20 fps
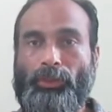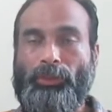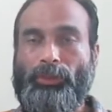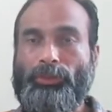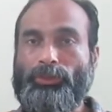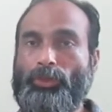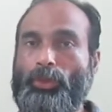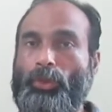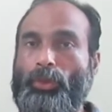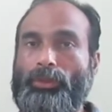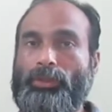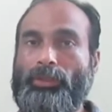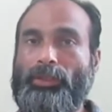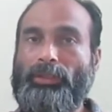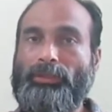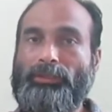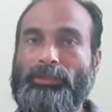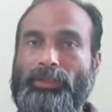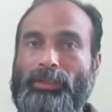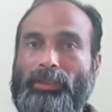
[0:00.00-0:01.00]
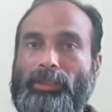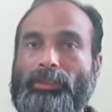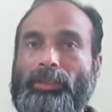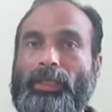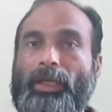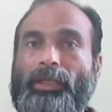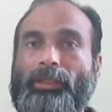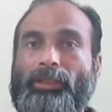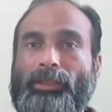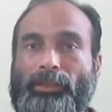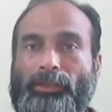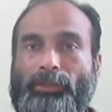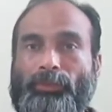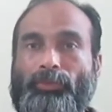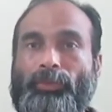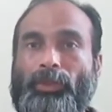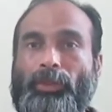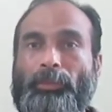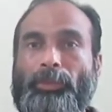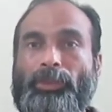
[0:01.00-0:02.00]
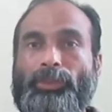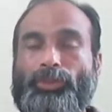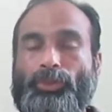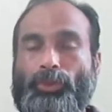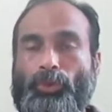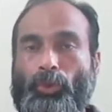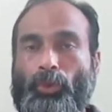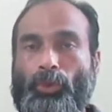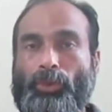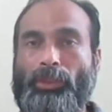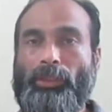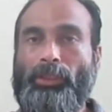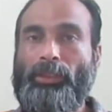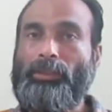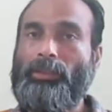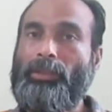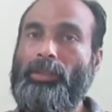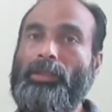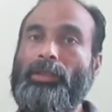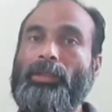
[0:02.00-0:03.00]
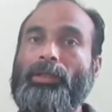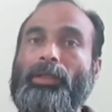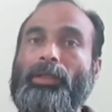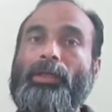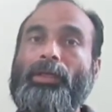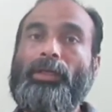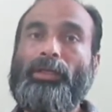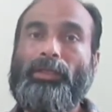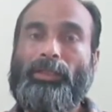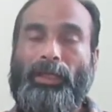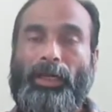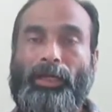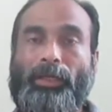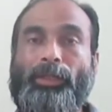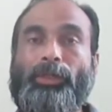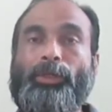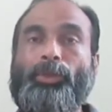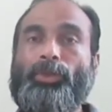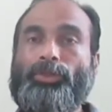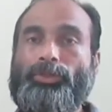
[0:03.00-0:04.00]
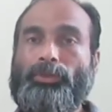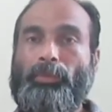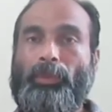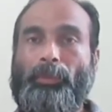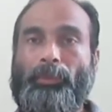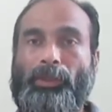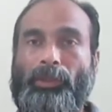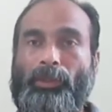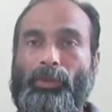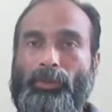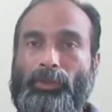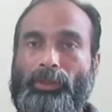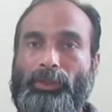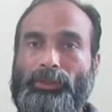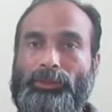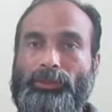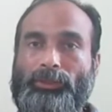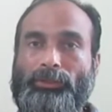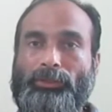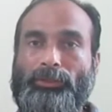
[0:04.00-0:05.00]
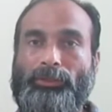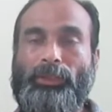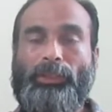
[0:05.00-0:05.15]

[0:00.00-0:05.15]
It is not necessary that it will be stored in the continuous memory locations.